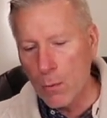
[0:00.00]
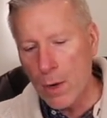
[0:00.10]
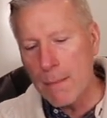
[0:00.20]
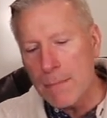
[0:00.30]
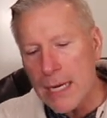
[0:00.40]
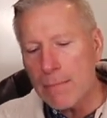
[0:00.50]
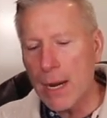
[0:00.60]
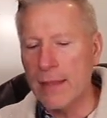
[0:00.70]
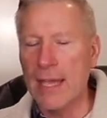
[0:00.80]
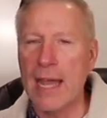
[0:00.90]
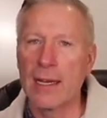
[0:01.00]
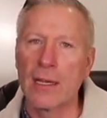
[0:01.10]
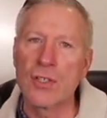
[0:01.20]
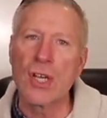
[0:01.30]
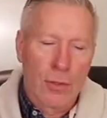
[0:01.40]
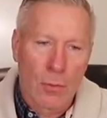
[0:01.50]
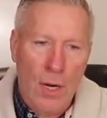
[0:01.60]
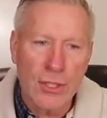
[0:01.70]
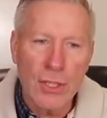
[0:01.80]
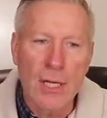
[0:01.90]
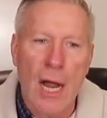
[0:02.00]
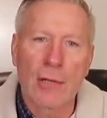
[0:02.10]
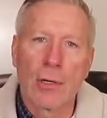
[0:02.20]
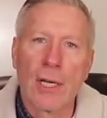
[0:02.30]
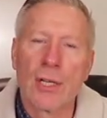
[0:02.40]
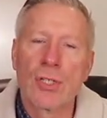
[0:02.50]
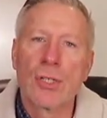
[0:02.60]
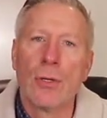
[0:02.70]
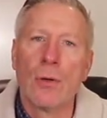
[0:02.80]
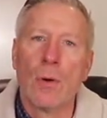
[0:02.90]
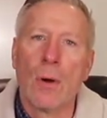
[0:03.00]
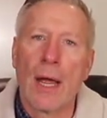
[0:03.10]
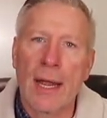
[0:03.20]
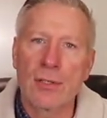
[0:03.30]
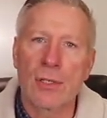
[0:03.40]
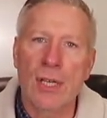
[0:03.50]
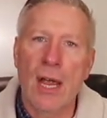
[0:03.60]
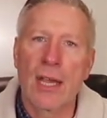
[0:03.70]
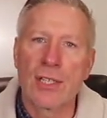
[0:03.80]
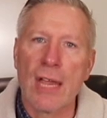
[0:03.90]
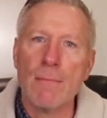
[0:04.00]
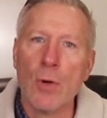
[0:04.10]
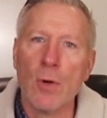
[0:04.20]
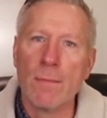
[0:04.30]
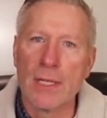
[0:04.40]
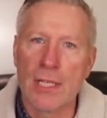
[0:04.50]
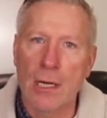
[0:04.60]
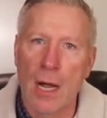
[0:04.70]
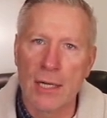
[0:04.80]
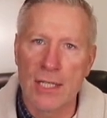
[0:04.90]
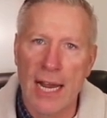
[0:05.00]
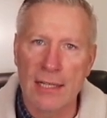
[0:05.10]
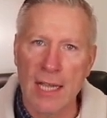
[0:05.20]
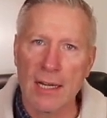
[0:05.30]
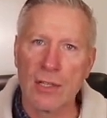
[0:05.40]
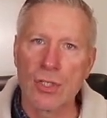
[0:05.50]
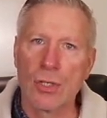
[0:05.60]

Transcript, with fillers: And what I mean by that is the Russian doctrine is to exercise a movement to contact, that is,